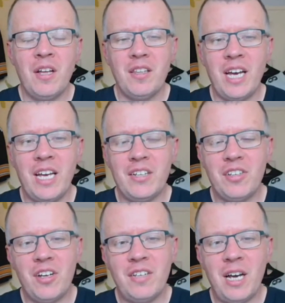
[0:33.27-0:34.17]
They
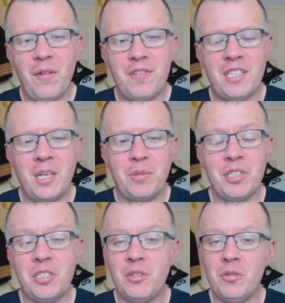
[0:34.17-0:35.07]
turned down, obviously, the
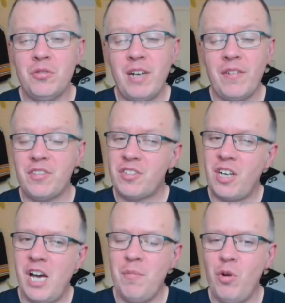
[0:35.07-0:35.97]
option to draft
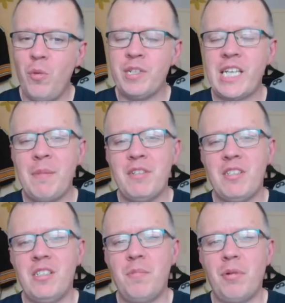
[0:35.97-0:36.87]
Sky Moore, which came as a
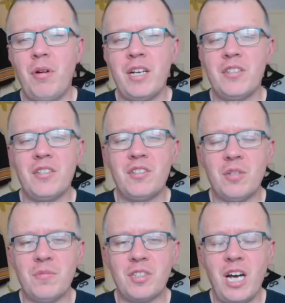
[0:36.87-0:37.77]
surprise to
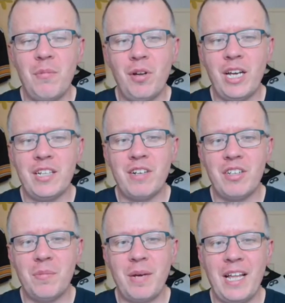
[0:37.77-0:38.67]
some. Sky Moore later
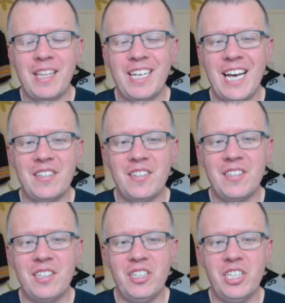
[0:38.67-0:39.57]
ended up at the Kansas
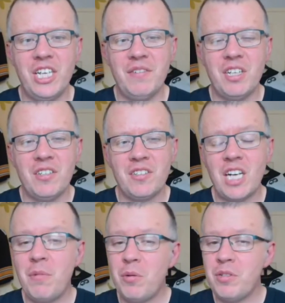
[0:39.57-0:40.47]
City Chiefs.
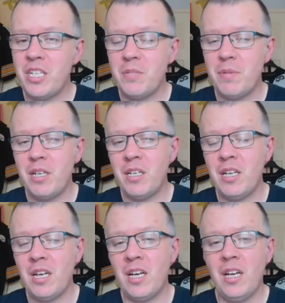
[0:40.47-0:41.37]
Sky Moore was seen as being
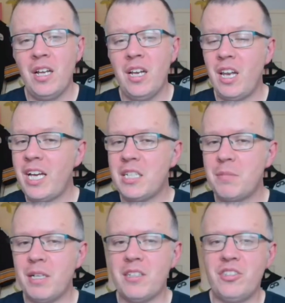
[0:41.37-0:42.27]
liked
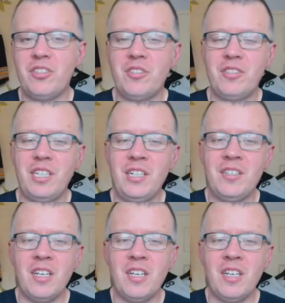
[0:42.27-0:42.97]
by the Steelers,